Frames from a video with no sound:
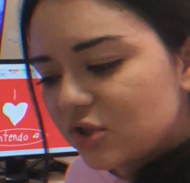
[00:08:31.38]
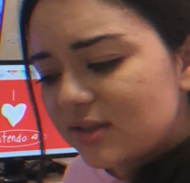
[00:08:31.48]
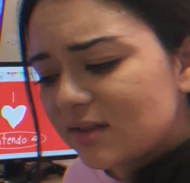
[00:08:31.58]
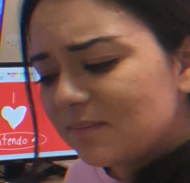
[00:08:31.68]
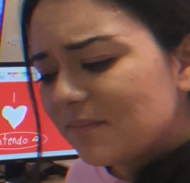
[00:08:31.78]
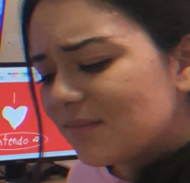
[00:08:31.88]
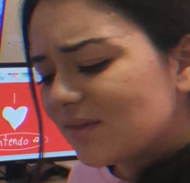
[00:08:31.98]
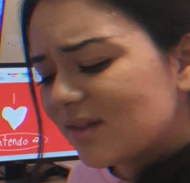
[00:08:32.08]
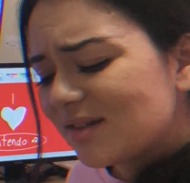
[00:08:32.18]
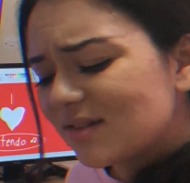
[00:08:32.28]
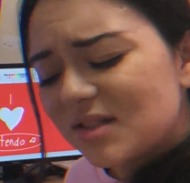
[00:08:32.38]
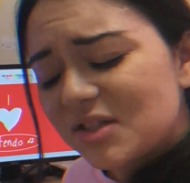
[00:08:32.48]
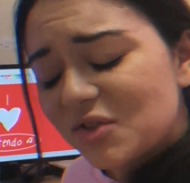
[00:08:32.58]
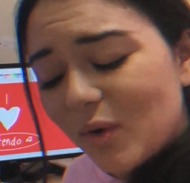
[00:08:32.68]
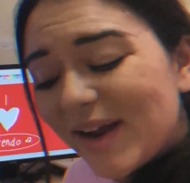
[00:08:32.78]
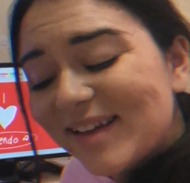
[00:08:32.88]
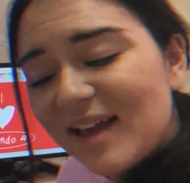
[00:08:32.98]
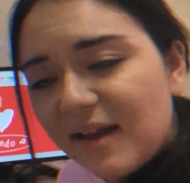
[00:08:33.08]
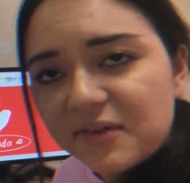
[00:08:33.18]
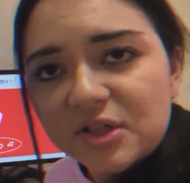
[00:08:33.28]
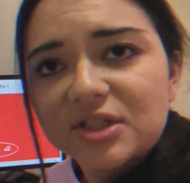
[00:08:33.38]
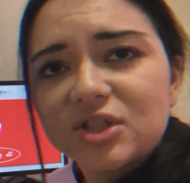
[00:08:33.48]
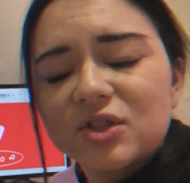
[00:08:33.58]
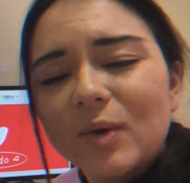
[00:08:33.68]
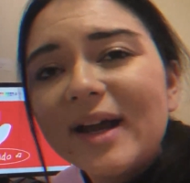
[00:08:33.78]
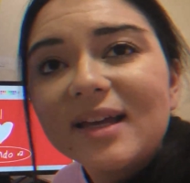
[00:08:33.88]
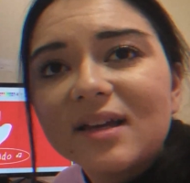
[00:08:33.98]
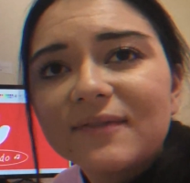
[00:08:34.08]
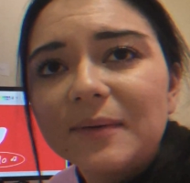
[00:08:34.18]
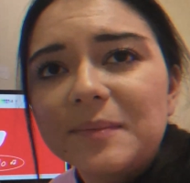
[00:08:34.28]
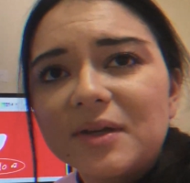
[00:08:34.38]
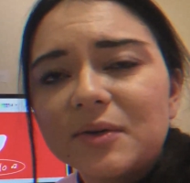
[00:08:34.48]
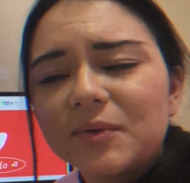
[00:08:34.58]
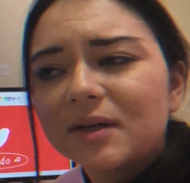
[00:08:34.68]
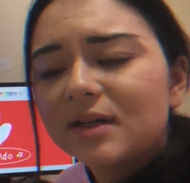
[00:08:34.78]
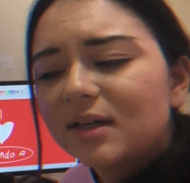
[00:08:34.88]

just strike after strike from you.